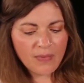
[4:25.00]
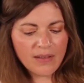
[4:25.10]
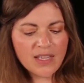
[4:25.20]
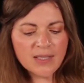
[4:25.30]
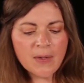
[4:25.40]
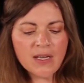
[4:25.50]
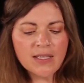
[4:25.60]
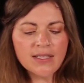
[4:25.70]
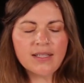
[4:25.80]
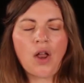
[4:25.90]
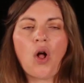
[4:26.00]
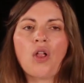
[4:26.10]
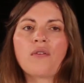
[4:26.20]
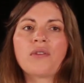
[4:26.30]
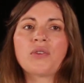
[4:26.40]
This means that
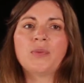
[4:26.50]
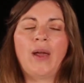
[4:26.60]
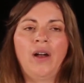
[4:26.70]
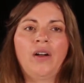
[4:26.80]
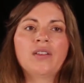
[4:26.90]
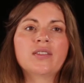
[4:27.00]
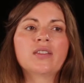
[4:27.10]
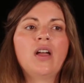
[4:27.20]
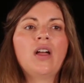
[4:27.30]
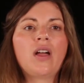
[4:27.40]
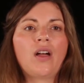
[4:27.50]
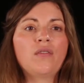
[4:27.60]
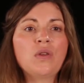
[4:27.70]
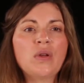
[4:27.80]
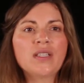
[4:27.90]
all of those parents
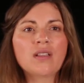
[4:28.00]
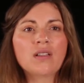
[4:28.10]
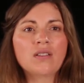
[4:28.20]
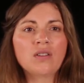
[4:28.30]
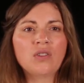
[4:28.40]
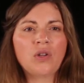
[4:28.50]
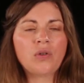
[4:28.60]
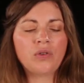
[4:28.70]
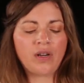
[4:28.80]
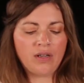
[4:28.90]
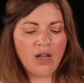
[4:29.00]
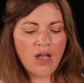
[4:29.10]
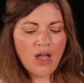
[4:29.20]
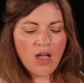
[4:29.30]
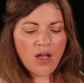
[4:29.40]
of U.S. citizen children
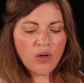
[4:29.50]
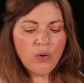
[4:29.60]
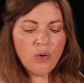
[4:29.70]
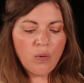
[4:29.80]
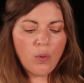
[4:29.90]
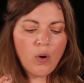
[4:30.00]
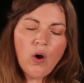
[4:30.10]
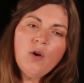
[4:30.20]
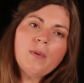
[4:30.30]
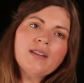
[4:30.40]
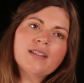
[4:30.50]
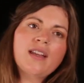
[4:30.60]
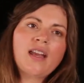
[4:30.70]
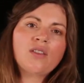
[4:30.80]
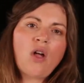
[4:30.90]
who were hoping to
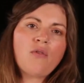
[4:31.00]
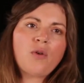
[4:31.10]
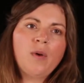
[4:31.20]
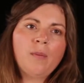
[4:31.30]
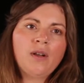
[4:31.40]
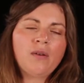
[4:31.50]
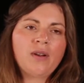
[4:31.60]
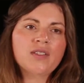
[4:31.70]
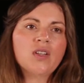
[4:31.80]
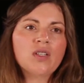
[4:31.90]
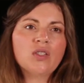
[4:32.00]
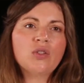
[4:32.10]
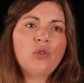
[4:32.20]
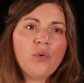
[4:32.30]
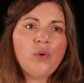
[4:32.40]
gain lawful permanent residence
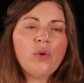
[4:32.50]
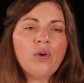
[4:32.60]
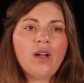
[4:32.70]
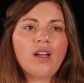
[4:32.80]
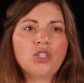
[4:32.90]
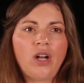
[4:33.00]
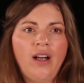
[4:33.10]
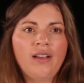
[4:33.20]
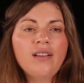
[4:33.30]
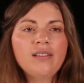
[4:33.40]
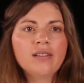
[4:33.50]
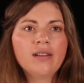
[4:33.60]
through a child